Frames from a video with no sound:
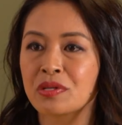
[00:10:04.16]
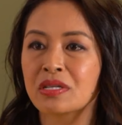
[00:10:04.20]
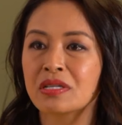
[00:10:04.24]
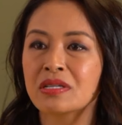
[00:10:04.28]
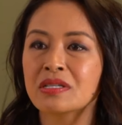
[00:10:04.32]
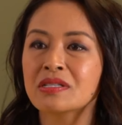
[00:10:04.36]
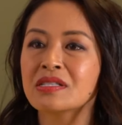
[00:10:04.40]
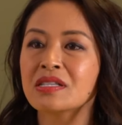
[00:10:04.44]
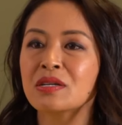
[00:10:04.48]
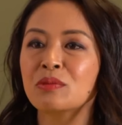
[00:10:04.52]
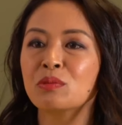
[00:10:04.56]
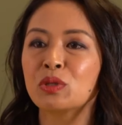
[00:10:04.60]

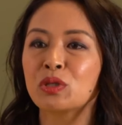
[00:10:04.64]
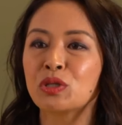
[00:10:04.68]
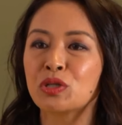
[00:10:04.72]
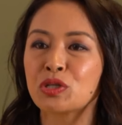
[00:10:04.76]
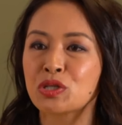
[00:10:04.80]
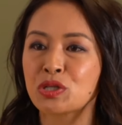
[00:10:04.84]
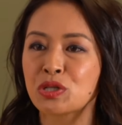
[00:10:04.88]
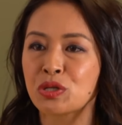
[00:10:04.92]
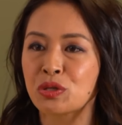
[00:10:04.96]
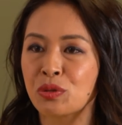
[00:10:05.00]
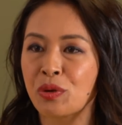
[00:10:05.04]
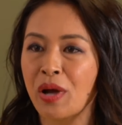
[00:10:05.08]
It's similar
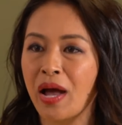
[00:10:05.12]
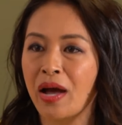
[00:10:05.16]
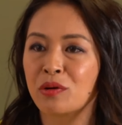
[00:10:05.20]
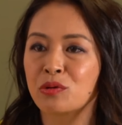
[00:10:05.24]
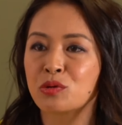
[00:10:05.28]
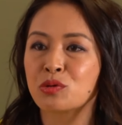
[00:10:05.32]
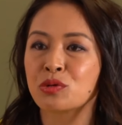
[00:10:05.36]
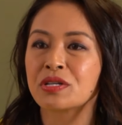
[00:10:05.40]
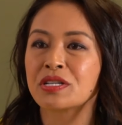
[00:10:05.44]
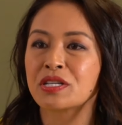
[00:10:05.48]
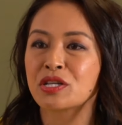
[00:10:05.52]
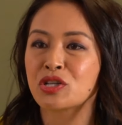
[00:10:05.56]
to how
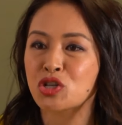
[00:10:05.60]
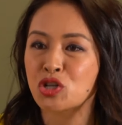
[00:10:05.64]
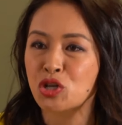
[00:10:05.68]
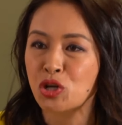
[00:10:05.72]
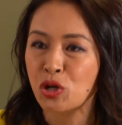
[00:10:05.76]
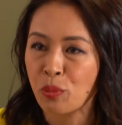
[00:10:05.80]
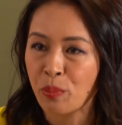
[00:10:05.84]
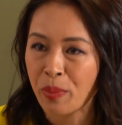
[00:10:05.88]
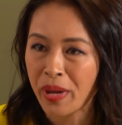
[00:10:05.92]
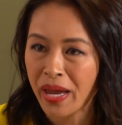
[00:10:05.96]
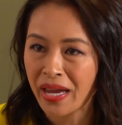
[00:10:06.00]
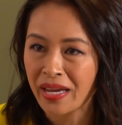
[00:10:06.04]

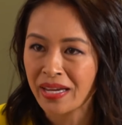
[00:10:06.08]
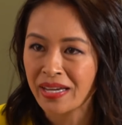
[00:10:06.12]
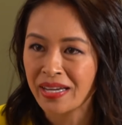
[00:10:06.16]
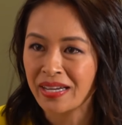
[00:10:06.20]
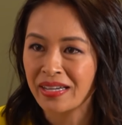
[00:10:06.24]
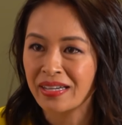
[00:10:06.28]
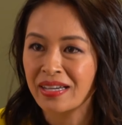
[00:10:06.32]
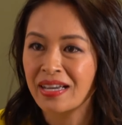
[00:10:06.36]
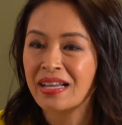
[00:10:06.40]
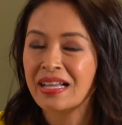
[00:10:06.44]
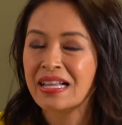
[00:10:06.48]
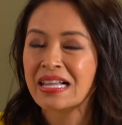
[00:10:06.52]
traditional
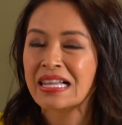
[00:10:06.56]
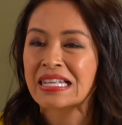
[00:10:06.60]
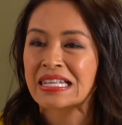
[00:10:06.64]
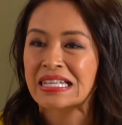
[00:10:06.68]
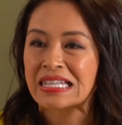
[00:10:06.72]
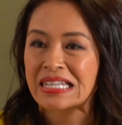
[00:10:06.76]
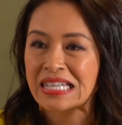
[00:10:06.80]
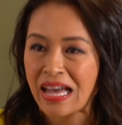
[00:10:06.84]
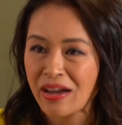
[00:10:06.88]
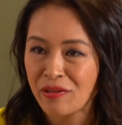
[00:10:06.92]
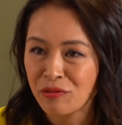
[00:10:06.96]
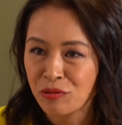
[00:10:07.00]
banking
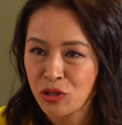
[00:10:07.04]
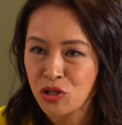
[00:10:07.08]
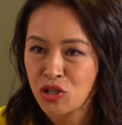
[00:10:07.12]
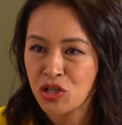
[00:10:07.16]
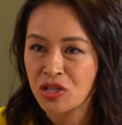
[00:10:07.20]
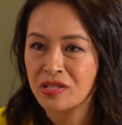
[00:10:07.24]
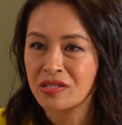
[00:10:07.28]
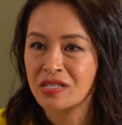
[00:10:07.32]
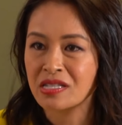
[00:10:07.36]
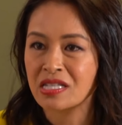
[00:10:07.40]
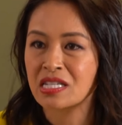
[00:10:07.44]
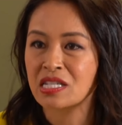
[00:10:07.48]

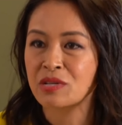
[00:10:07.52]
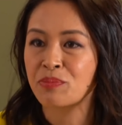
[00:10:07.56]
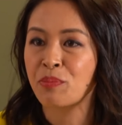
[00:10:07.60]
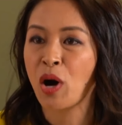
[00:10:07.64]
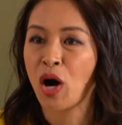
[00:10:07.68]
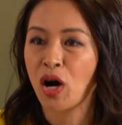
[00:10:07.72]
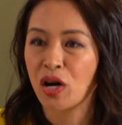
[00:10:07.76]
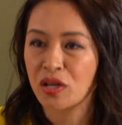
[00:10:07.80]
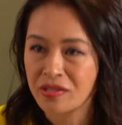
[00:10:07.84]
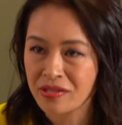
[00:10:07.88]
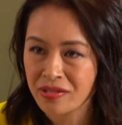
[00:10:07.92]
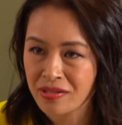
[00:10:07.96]
leverages the
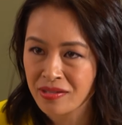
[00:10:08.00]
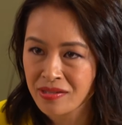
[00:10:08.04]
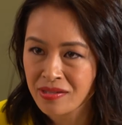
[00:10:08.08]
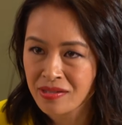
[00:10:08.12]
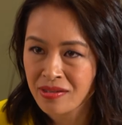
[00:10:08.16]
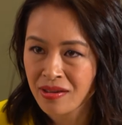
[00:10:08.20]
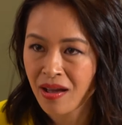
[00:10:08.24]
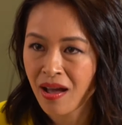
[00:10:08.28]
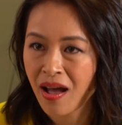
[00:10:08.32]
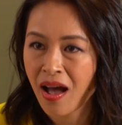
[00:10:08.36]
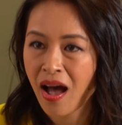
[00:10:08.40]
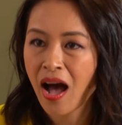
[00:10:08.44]
deposits
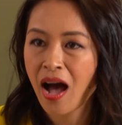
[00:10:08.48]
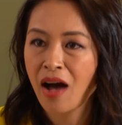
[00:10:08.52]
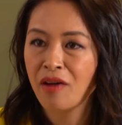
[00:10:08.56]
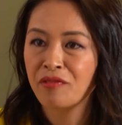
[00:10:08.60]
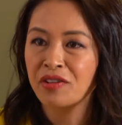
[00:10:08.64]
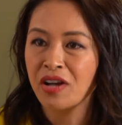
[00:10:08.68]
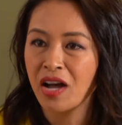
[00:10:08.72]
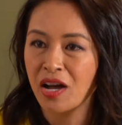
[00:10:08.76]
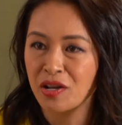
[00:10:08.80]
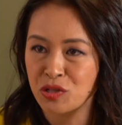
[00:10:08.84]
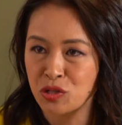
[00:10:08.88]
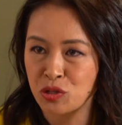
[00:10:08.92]
of
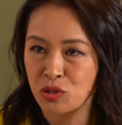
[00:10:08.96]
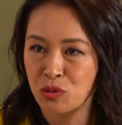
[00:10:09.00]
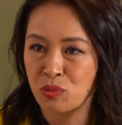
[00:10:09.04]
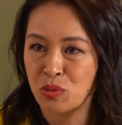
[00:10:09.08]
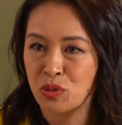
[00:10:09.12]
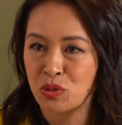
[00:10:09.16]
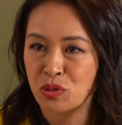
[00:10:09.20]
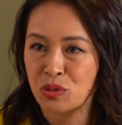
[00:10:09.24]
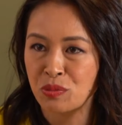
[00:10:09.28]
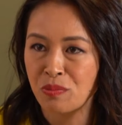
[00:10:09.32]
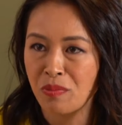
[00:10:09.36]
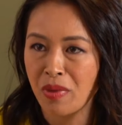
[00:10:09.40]

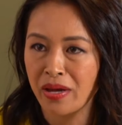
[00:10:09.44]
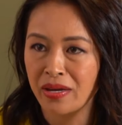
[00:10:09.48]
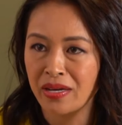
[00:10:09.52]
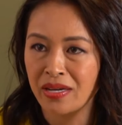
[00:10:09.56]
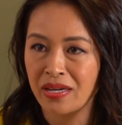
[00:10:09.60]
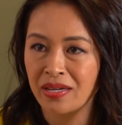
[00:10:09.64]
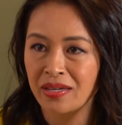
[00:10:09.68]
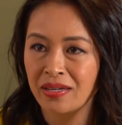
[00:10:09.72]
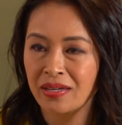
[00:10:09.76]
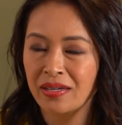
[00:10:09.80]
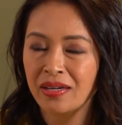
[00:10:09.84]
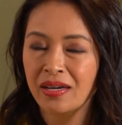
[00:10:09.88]
customers'
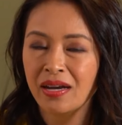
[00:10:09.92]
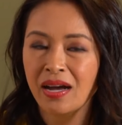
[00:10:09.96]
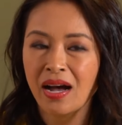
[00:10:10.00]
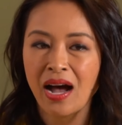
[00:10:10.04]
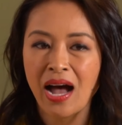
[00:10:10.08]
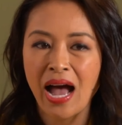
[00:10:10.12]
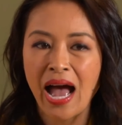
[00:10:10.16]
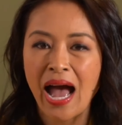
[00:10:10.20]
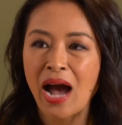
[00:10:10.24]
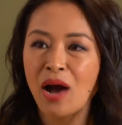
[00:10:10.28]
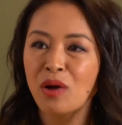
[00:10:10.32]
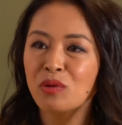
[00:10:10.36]
money.
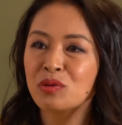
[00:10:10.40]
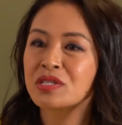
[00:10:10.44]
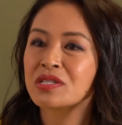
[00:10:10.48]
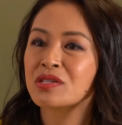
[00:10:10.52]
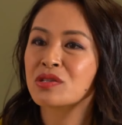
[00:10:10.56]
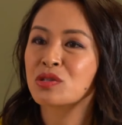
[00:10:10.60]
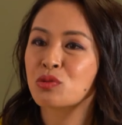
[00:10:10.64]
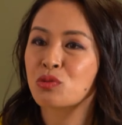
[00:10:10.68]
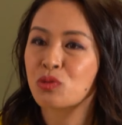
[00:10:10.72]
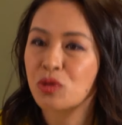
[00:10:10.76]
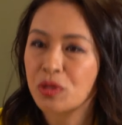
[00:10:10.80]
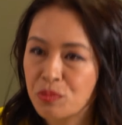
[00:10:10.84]
How
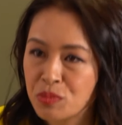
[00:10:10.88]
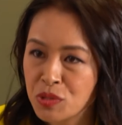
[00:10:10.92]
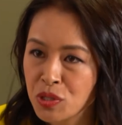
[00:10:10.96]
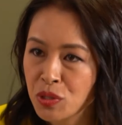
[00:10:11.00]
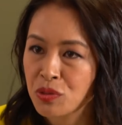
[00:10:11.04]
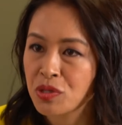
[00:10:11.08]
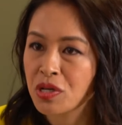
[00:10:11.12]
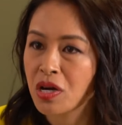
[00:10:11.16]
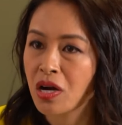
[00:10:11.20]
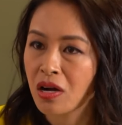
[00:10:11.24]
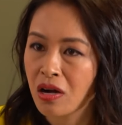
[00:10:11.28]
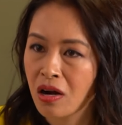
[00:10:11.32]
does
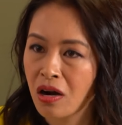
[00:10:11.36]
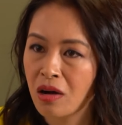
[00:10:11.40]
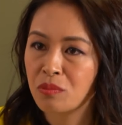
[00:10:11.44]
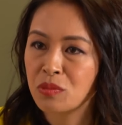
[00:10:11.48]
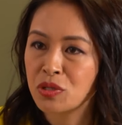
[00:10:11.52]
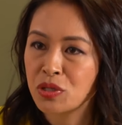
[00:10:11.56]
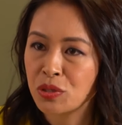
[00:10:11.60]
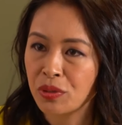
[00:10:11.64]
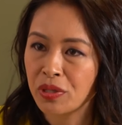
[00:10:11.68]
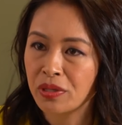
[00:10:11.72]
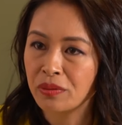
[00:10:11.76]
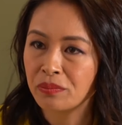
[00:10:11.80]
Crypto.com
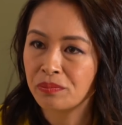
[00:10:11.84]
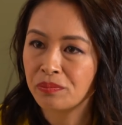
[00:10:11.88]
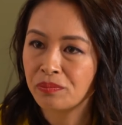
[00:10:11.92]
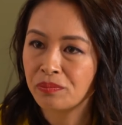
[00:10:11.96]
do it?